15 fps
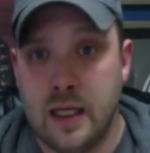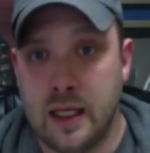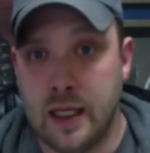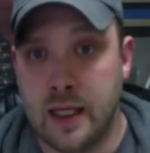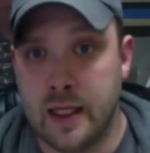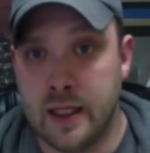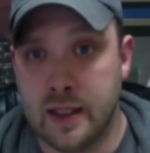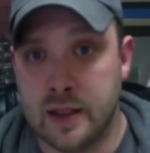
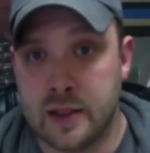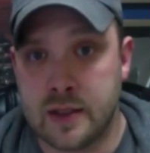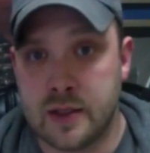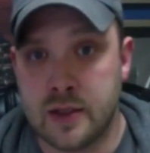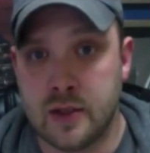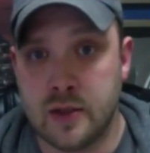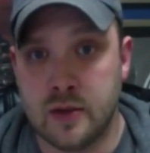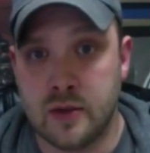it is
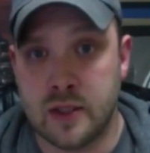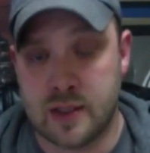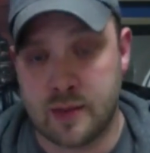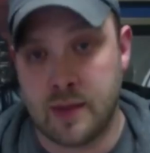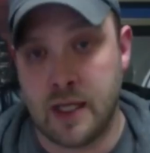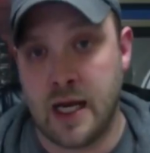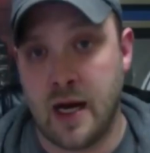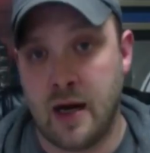to
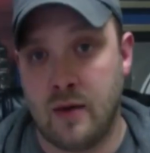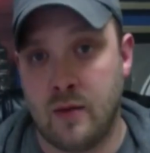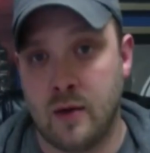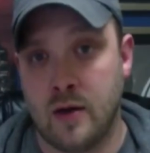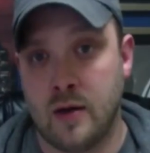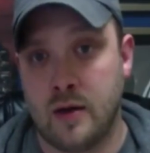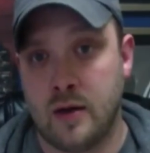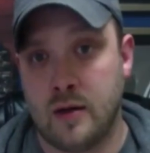display our
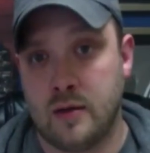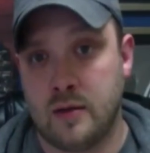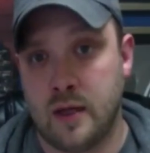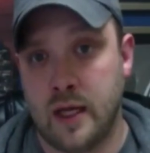work